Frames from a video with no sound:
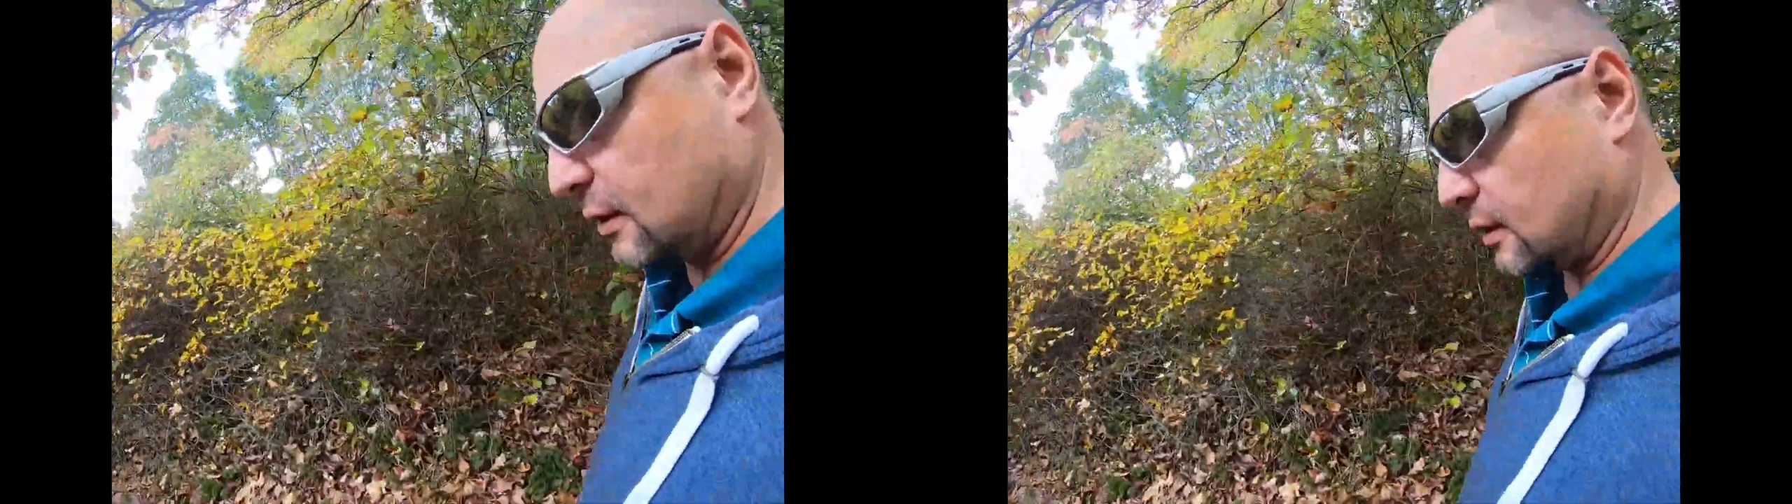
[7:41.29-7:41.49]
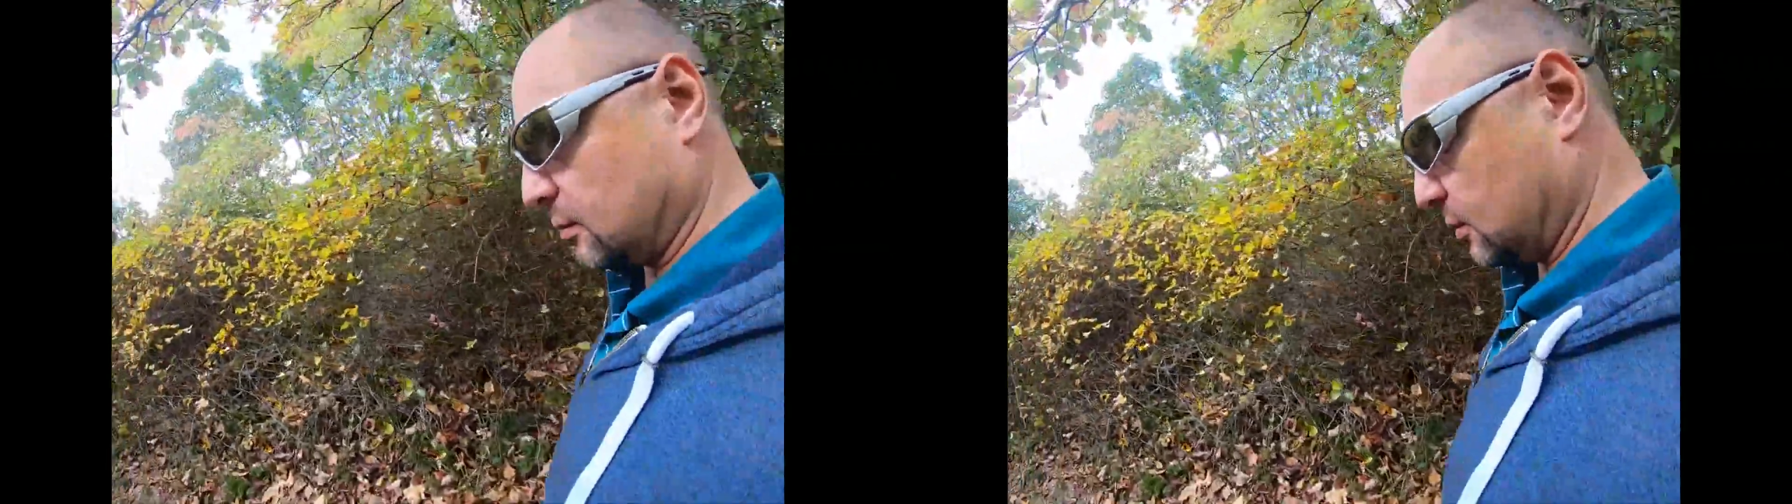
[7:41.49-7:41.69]

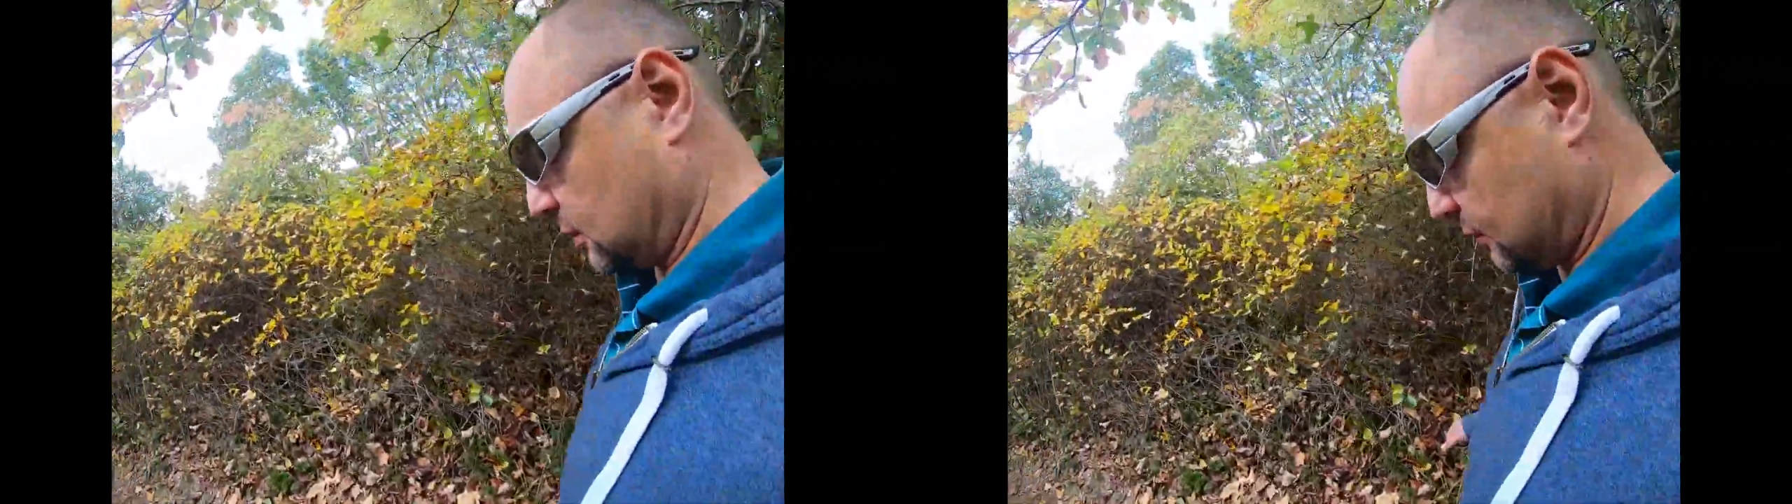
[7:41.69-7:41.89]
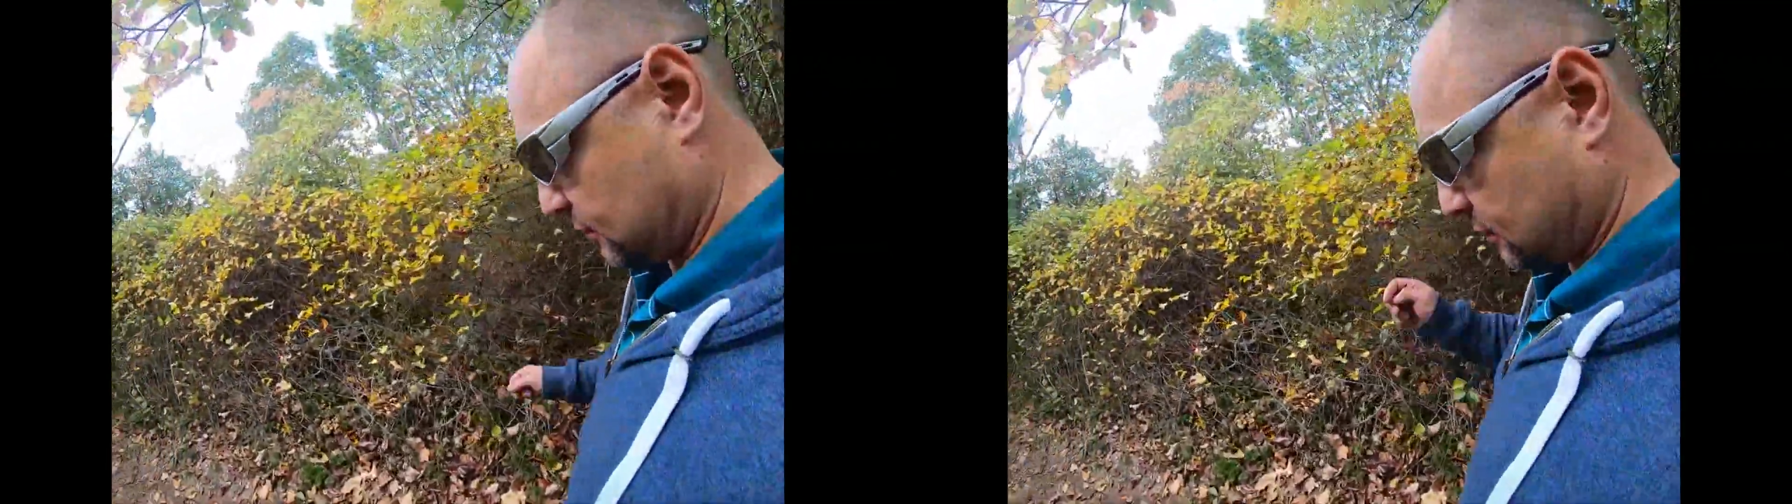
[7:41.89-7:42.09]
I
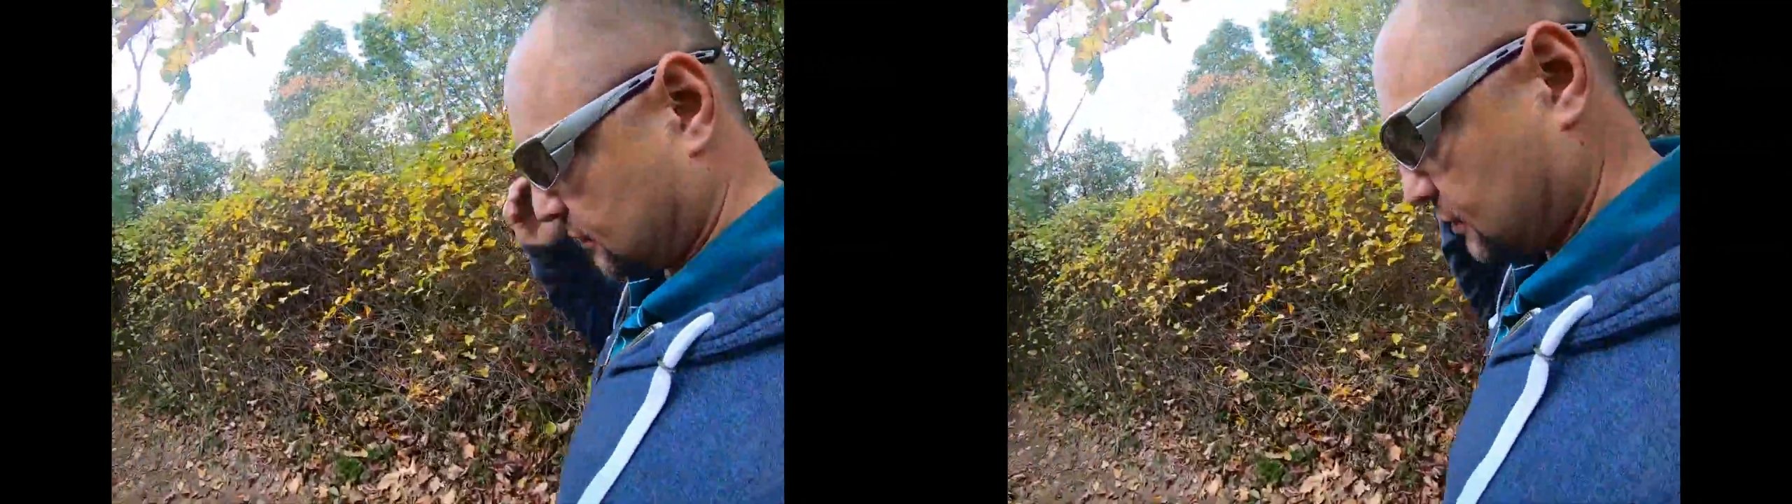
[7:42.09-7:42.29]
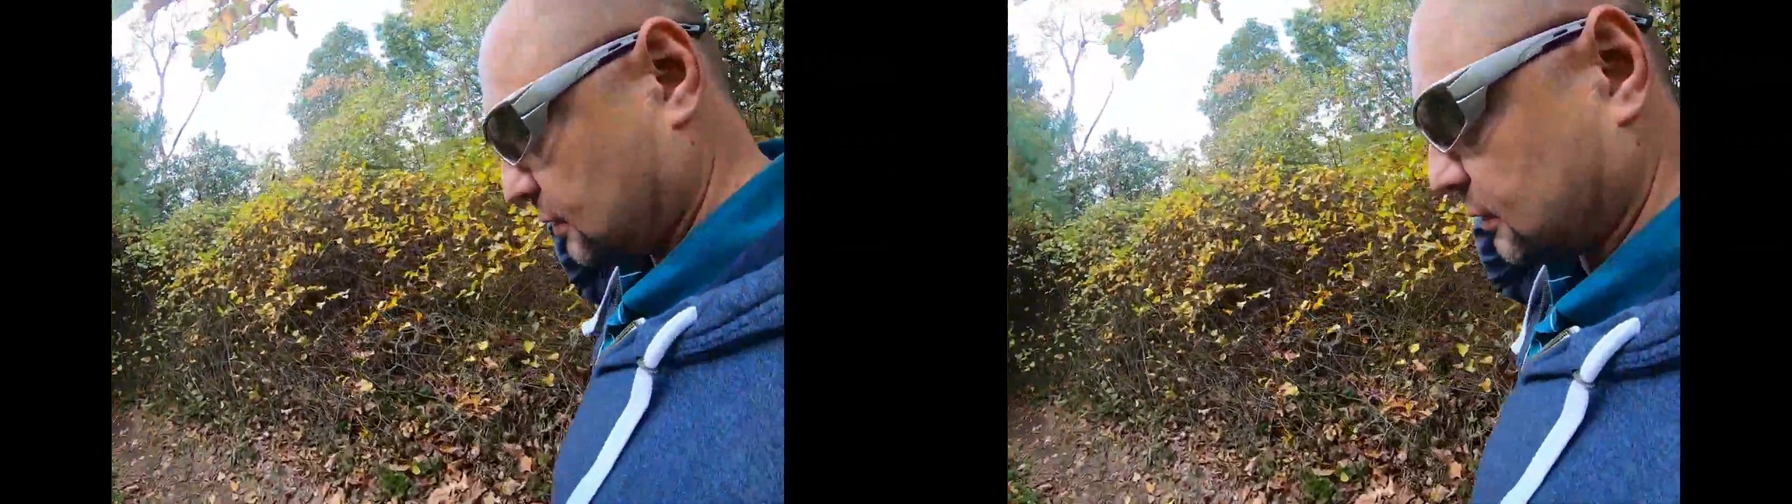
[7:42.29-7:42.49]
believe.
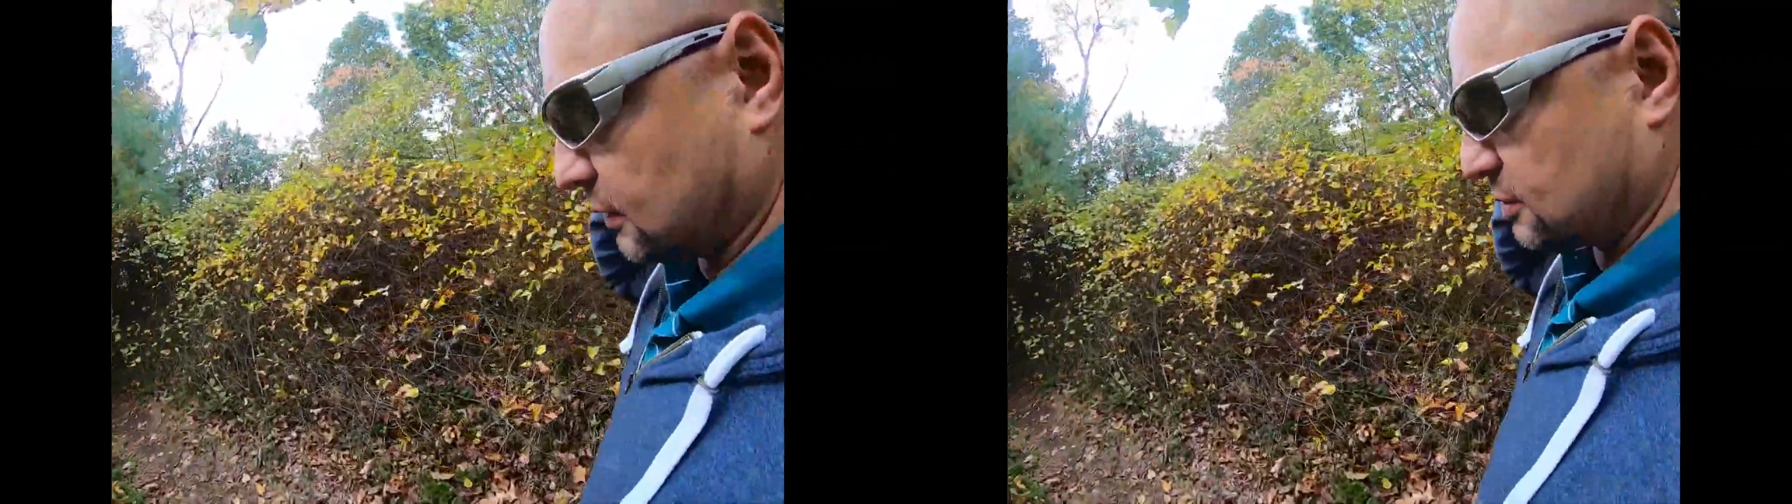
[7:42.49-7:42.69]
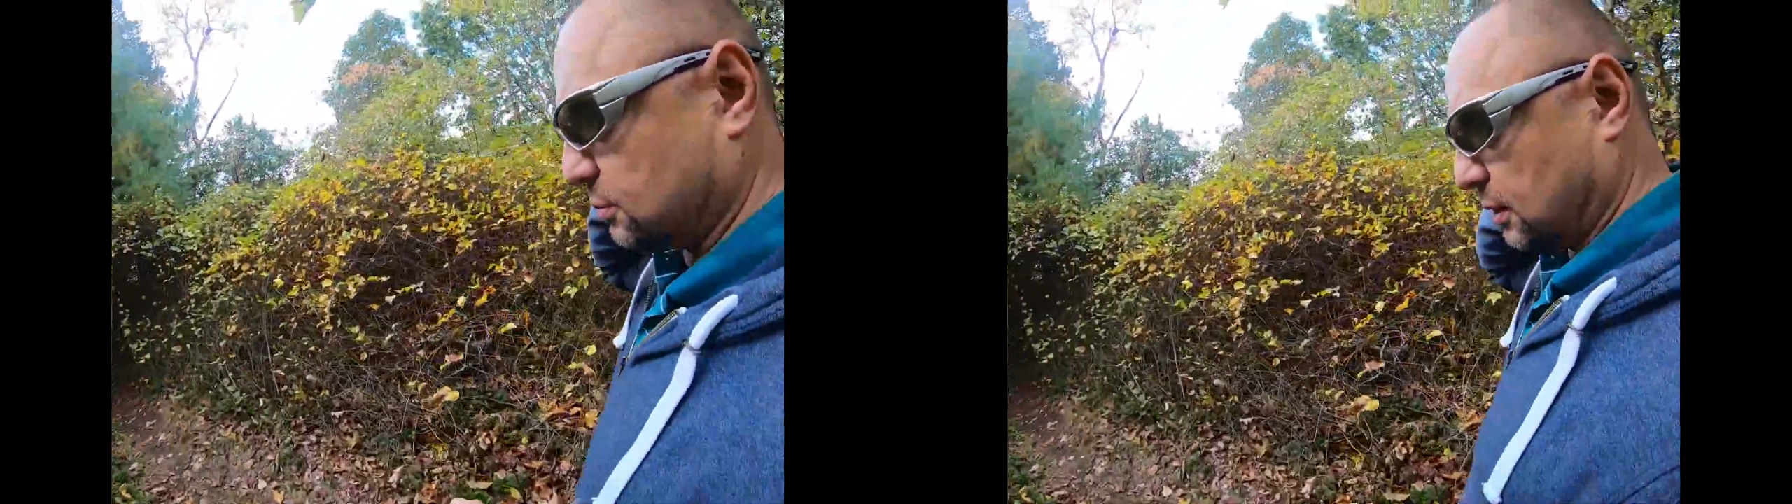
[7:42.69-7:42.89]

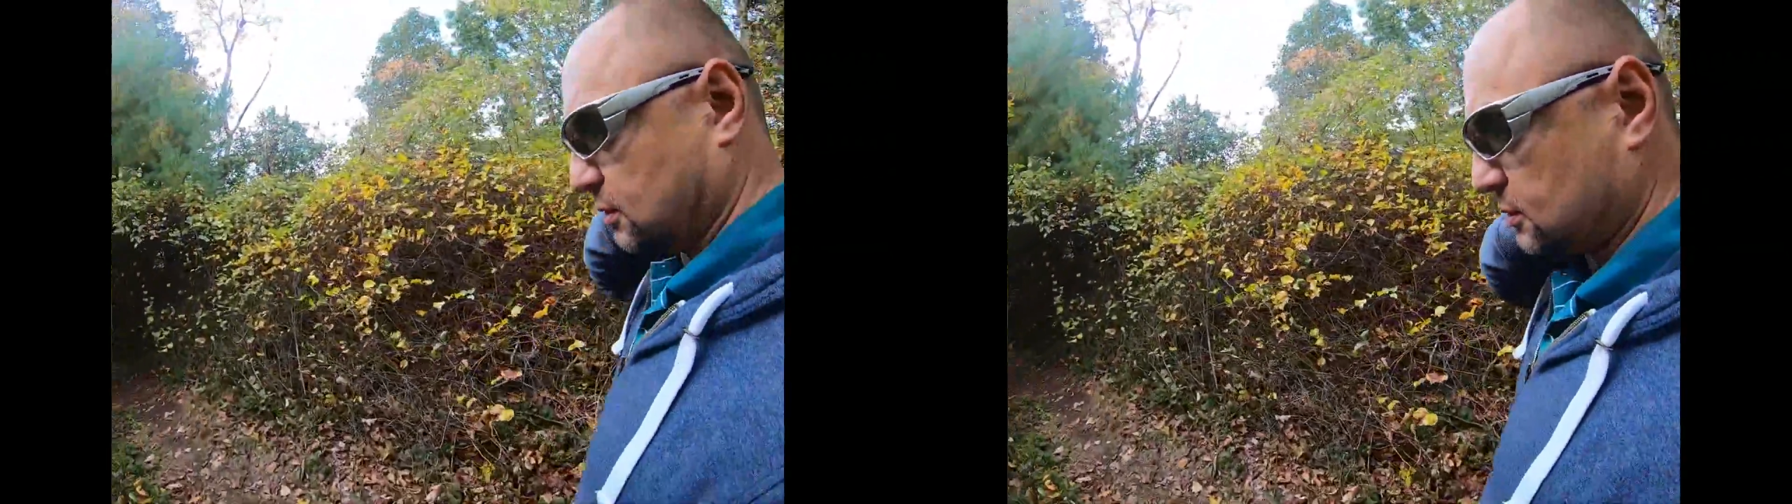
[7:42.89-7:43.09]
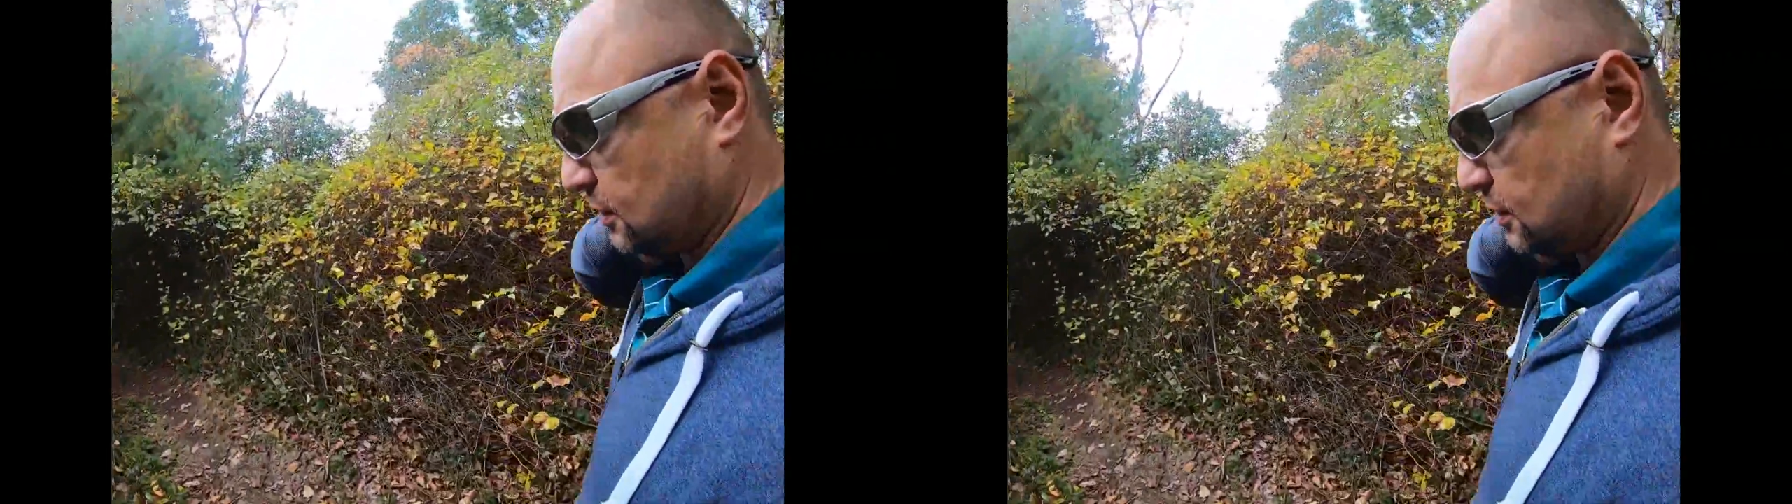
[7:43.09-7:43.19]
Less bugs and